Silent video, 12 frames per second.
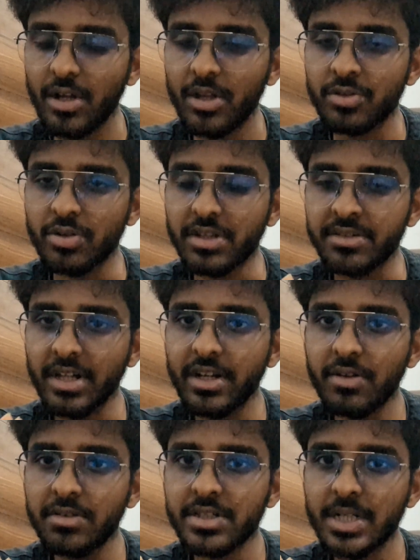So the
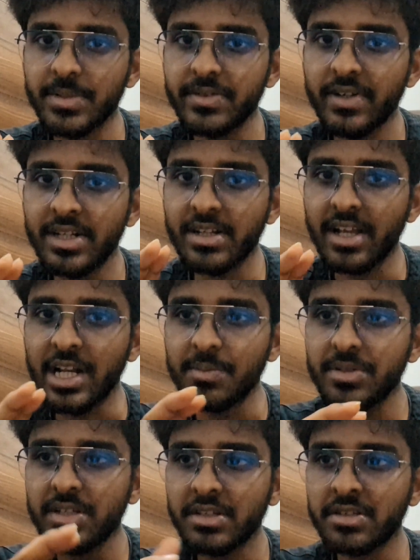sequence number will help
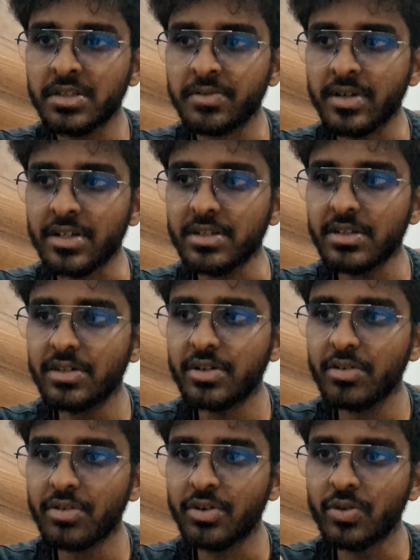the receiver
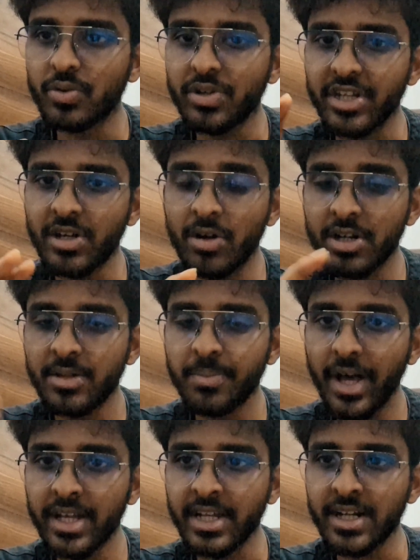to reorder the
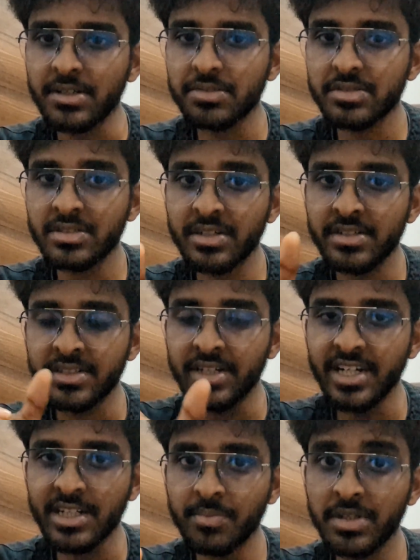packets,
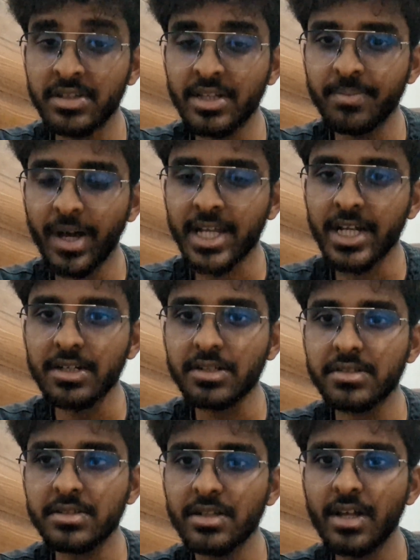detect missing
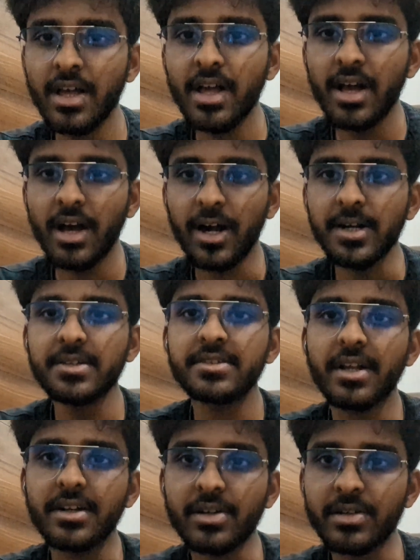packets, and
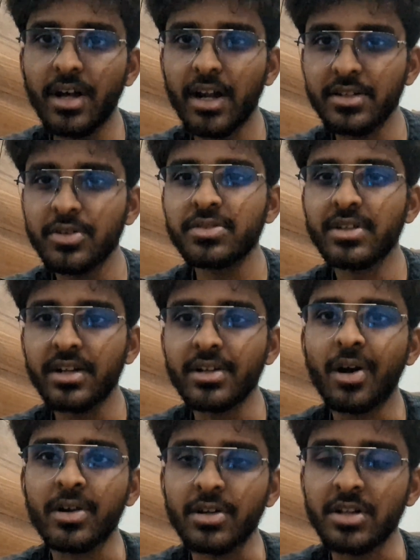to send
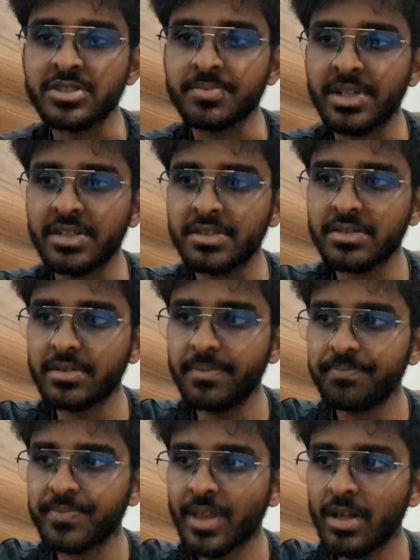acknowledgements.
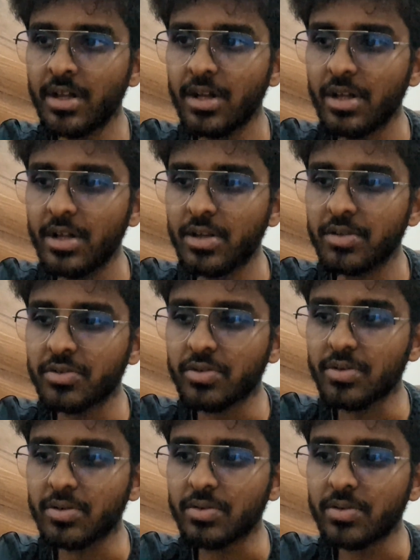
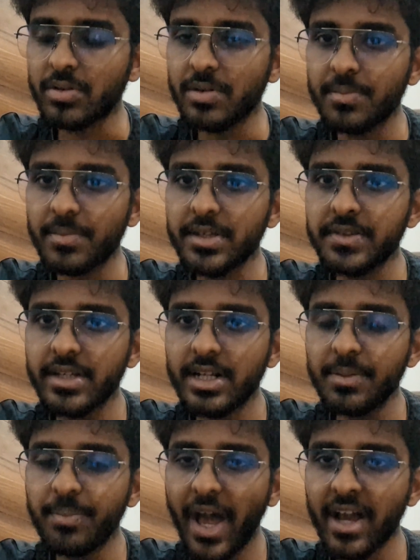So
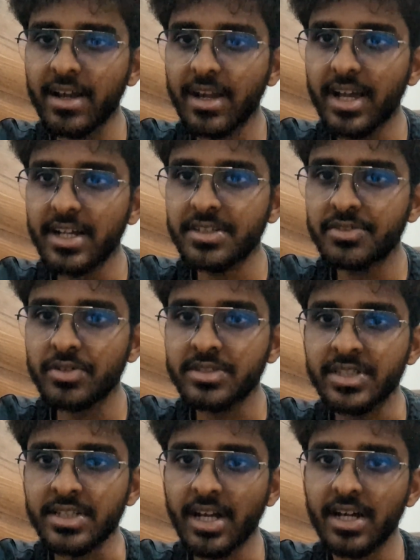basically, packet
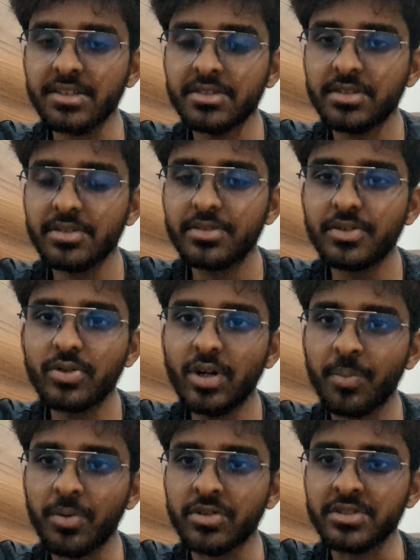switching has two
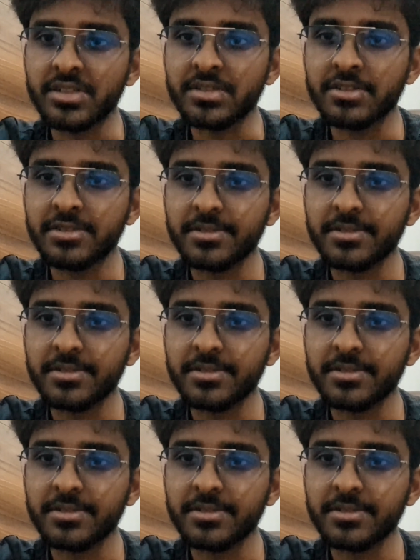approaches.